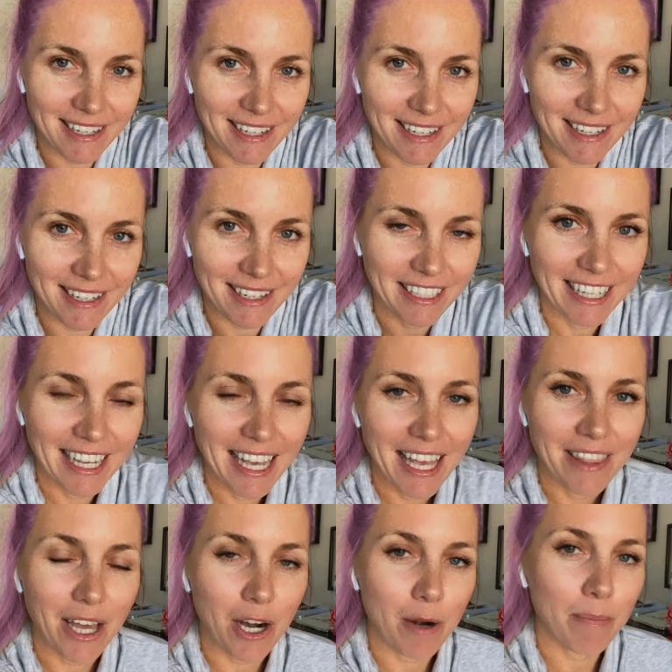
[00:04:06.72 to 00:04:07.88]
enough
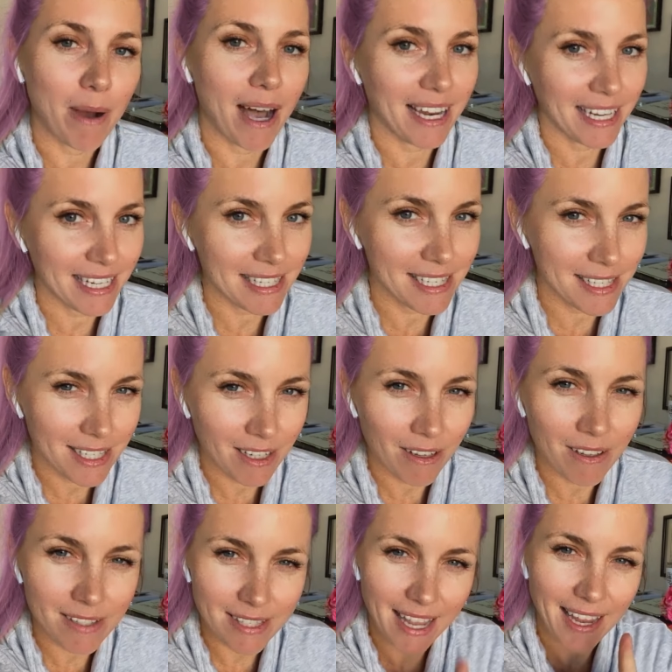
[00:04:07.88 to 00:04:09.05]
that our bodies
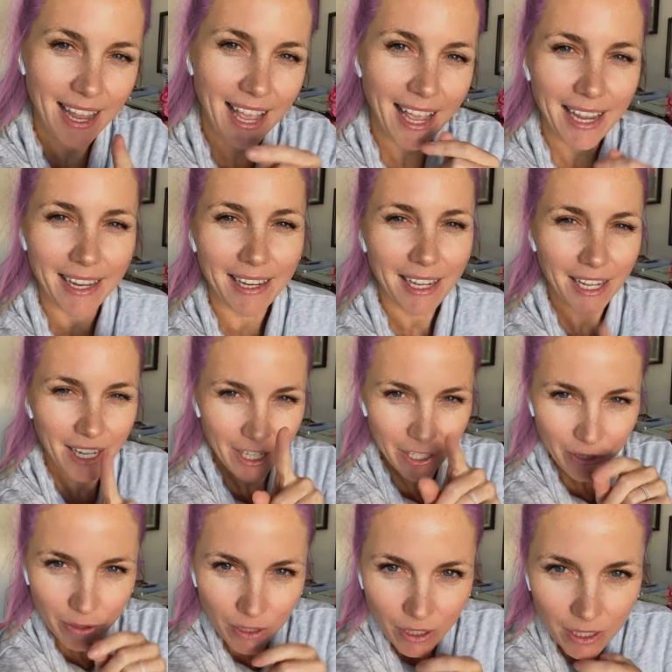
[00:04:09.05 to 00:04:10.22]
still say, hey,
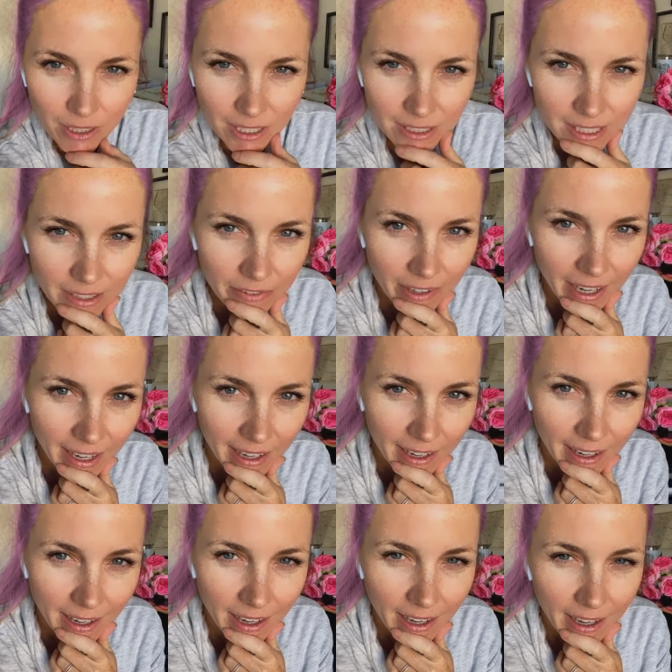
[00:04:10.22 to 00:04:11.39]
you look a little different,
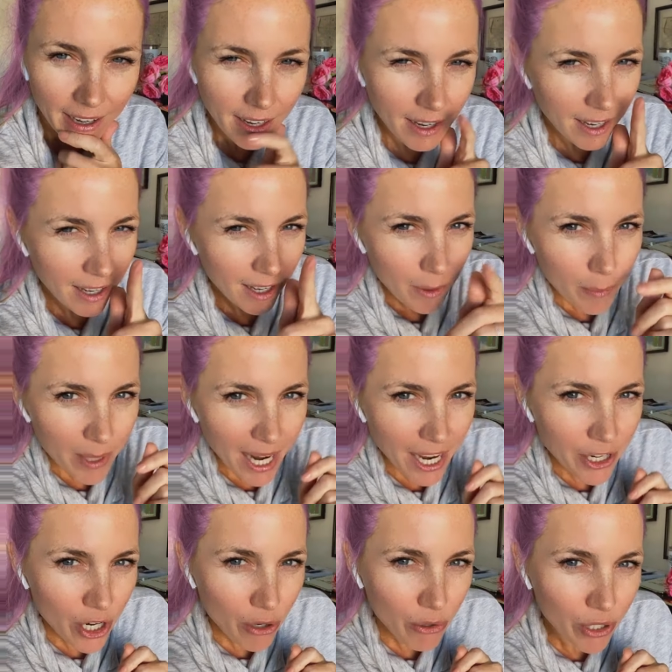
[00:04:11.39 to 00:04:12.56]
but I
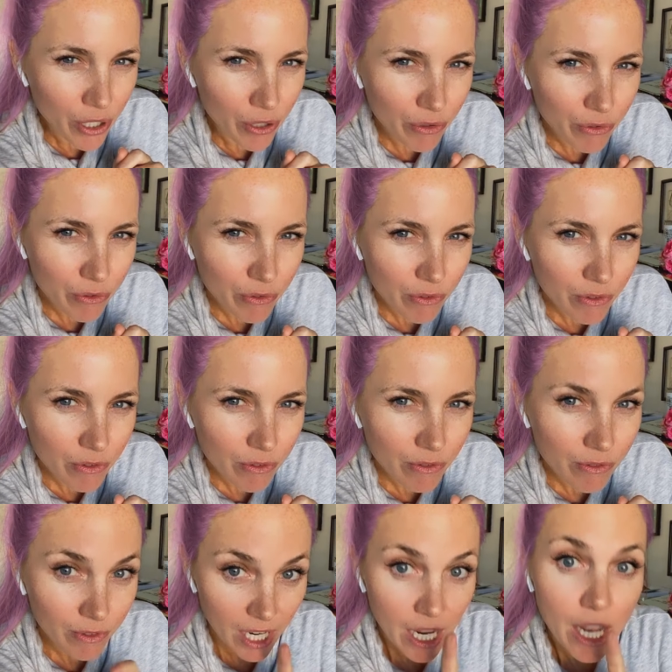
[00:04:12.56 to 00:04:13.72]
know you.
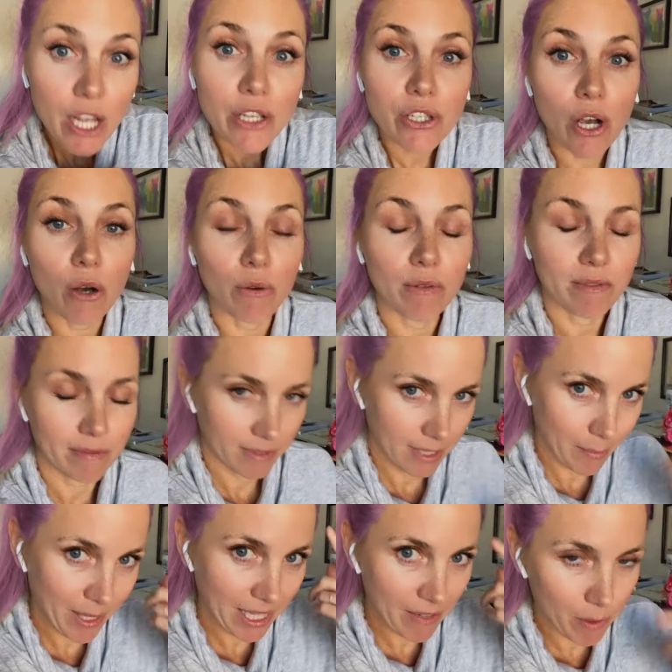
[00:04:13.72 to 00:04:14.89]
So
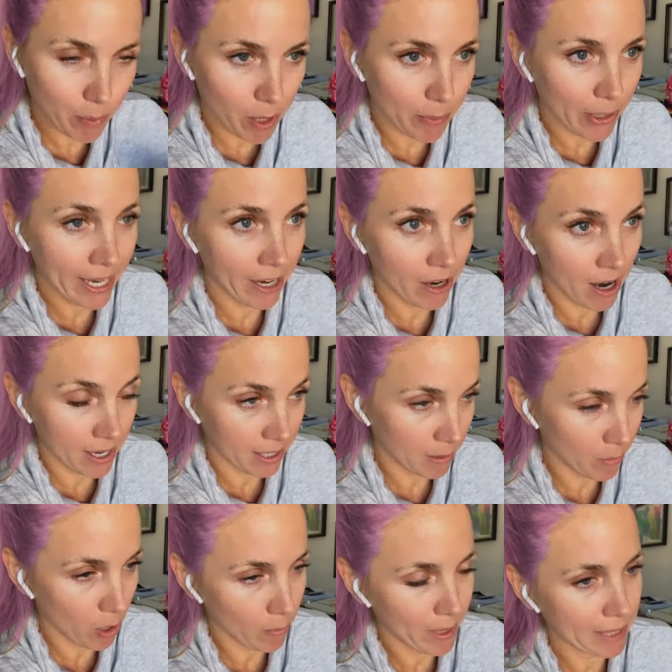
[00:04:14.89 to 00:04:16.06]
let me leave the purple hair on in a
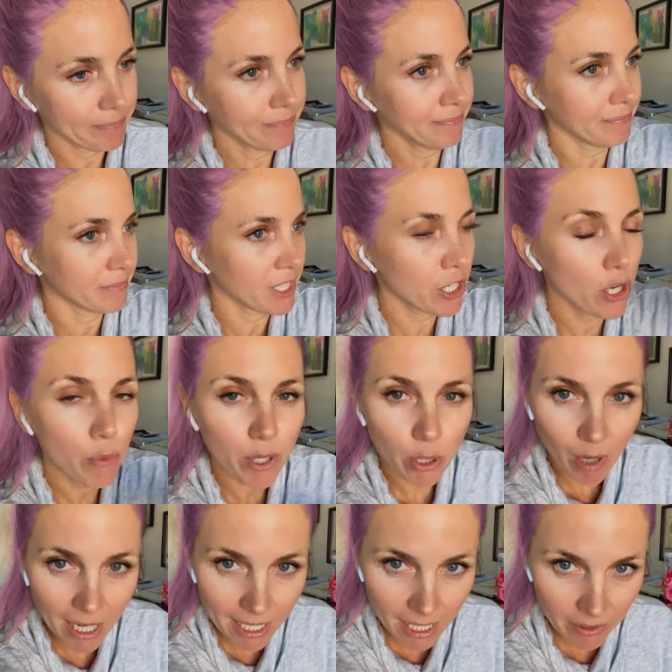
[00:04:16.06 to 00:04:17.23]
moment. You know when
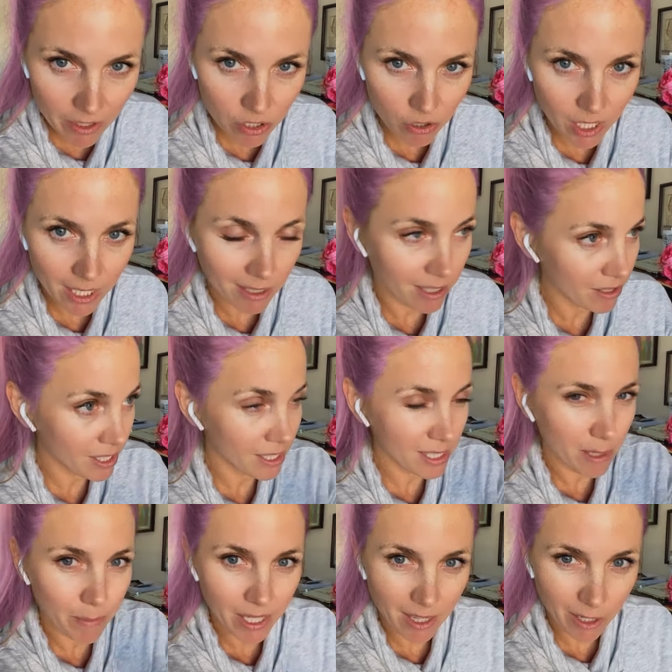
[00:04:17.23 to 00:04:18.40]
you're walking down the street and you see
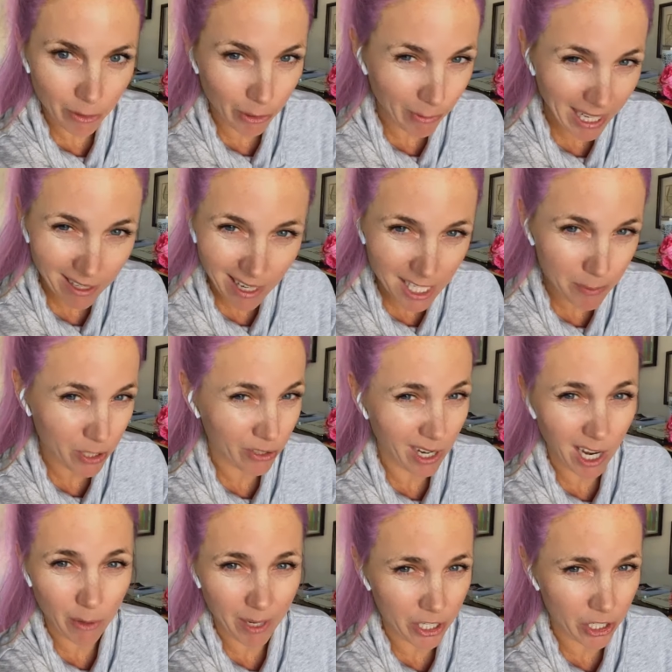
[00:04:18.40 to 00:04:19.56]
somebody that you recognize, but you're
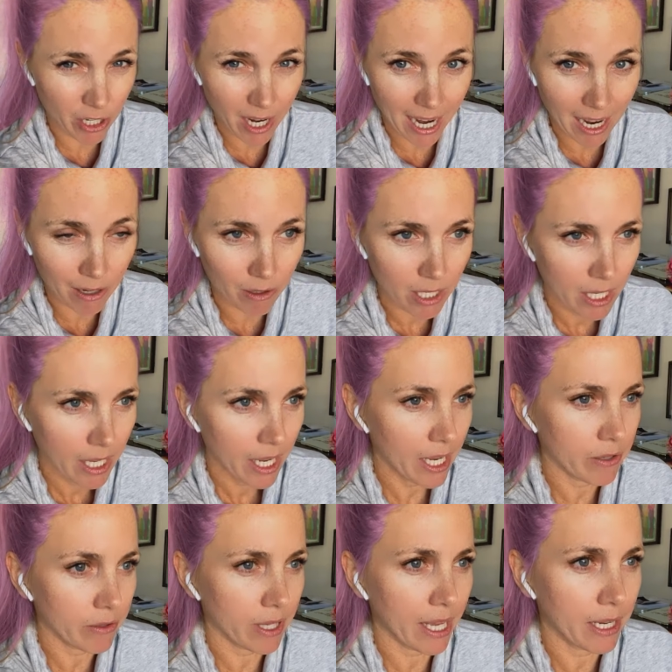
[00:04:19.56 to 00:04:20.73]
not quite sure how,
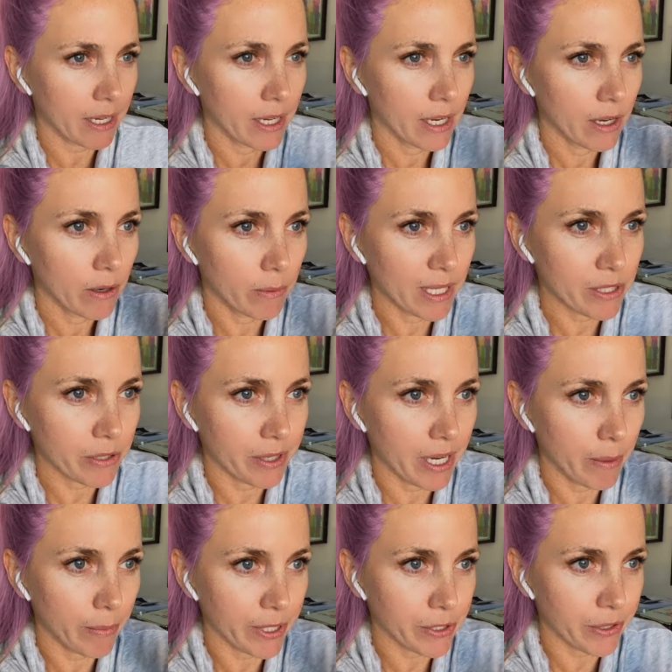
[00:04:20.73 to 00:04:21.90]
and you're like, what's her
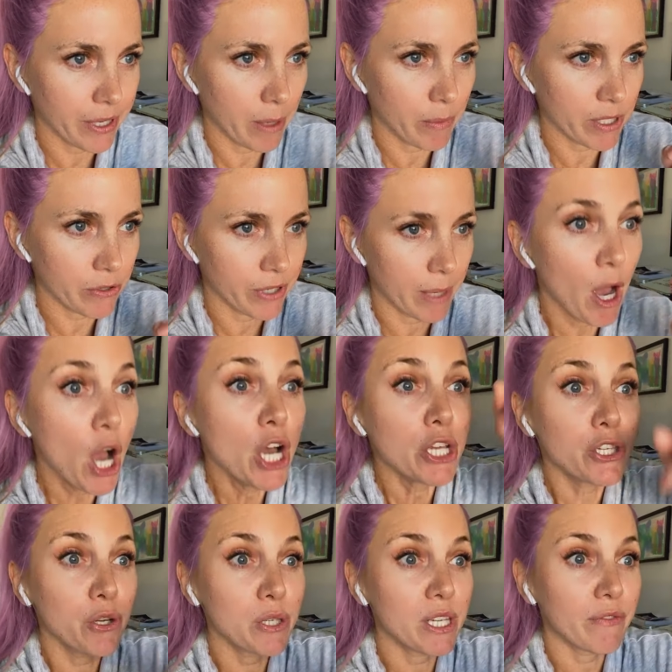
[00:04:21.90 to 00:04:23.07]
name? What's her name? What's her name?
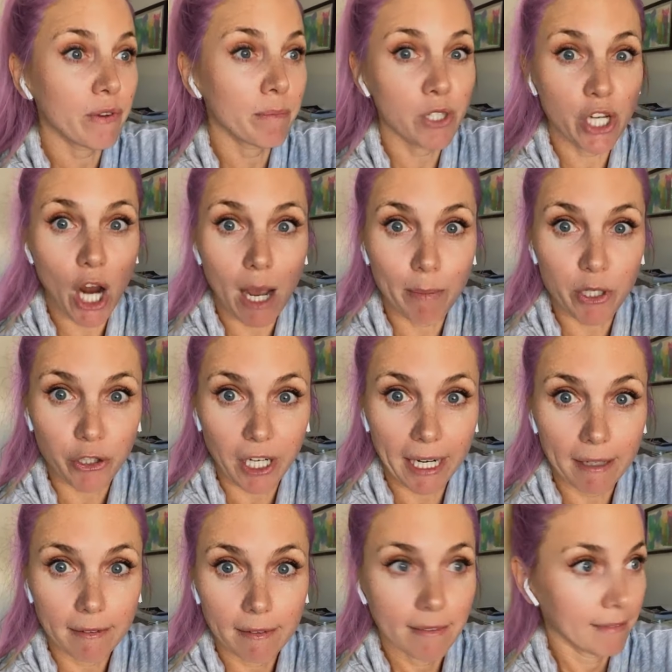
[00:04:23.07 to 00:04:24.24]
Susie from
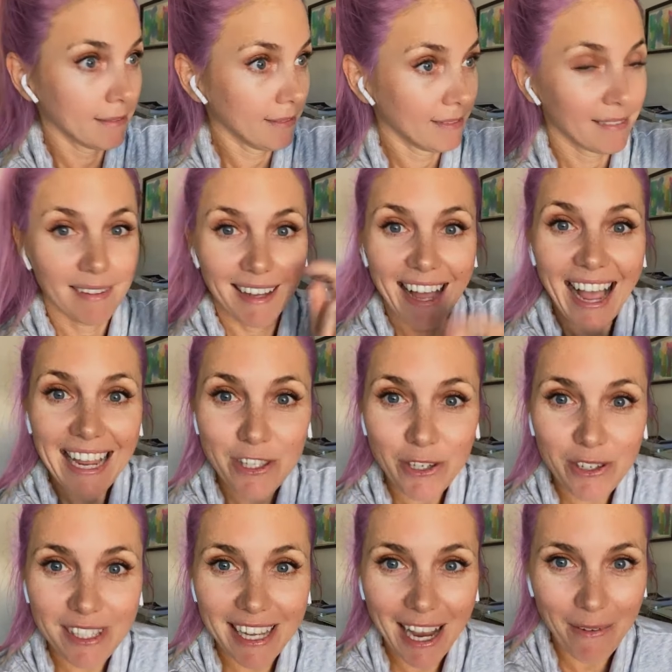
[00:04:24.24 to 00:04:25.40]
geometry. Hey,
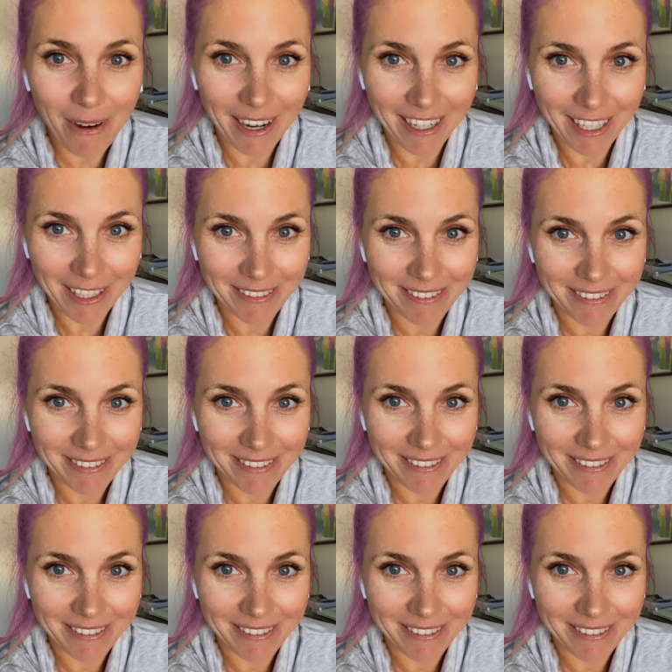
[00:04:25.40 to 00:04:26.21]
Susie, how are you?